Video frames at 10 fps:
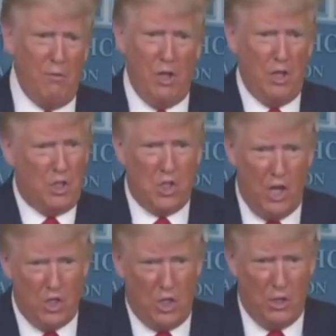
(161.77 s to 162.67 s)
Everything's
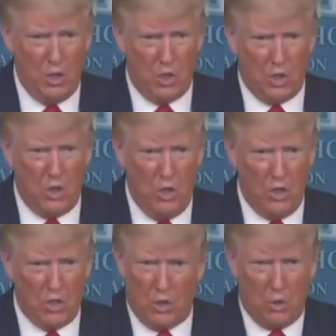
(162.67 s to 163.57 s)
changing, just so you
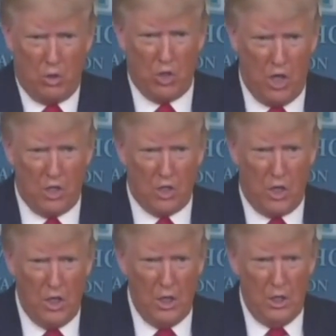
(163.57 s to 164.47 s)
understand. It's all
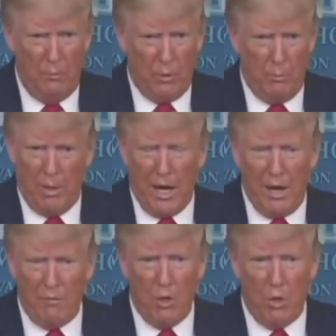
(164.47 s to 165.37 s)
changing. But I
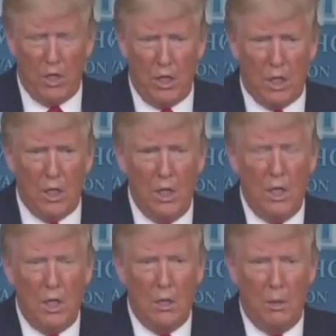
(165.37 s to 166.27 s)
have no idea.
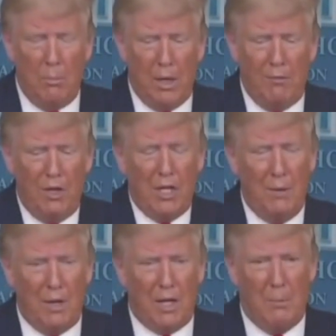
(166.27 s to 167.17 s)
But every
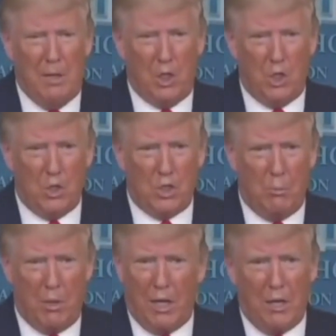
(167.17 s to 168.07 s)
time I commit to do
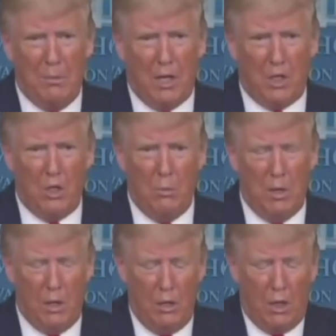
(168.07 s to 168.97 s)
something, I committed to do
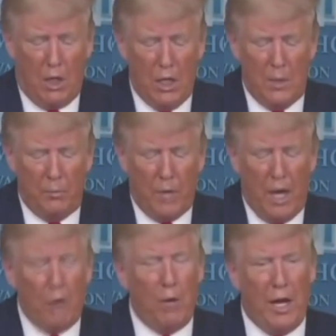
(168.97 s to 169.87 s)
money. Look,
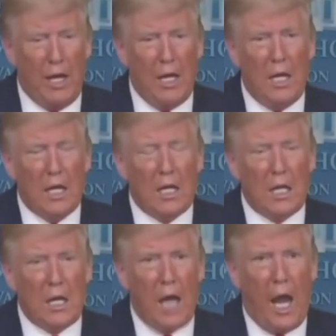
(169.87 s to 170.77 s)
I ran,
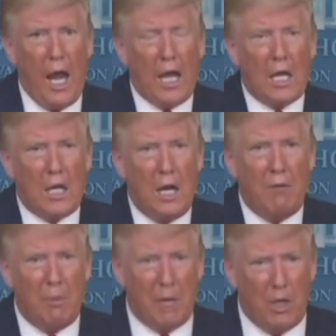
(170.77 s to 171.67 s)
and
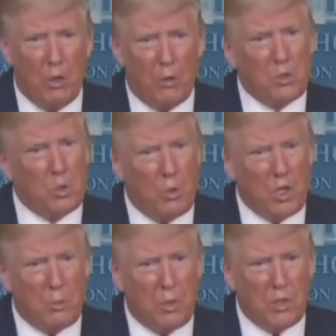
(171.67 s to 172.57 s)
everybody knew I was a
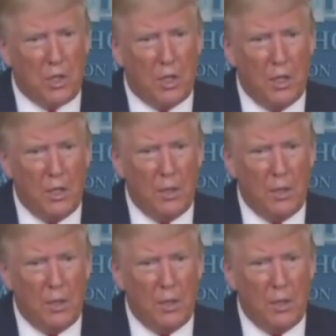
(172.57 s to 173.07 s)
rich person.